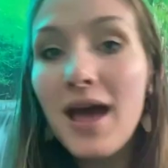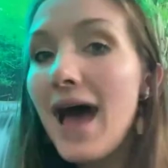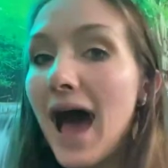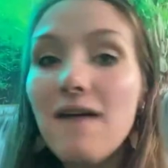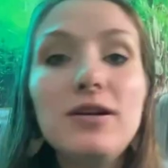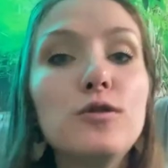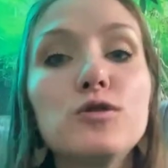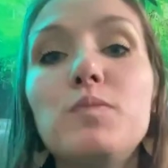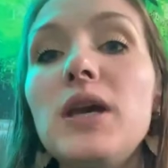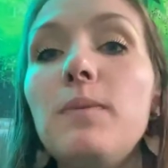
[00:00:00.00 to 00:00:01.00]
Having those
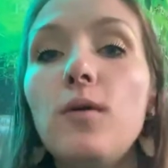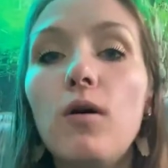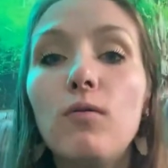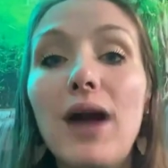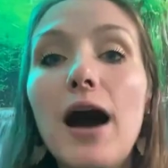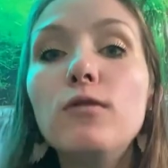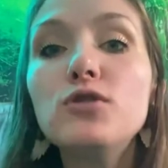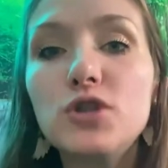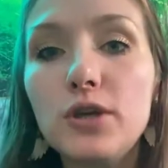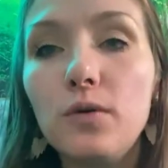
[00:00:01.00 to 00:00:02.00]
people
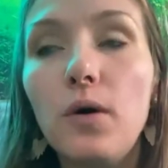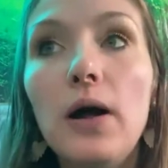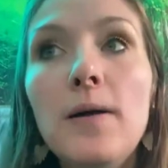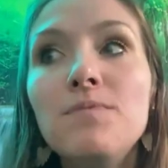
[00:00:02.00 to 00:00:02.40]
around you,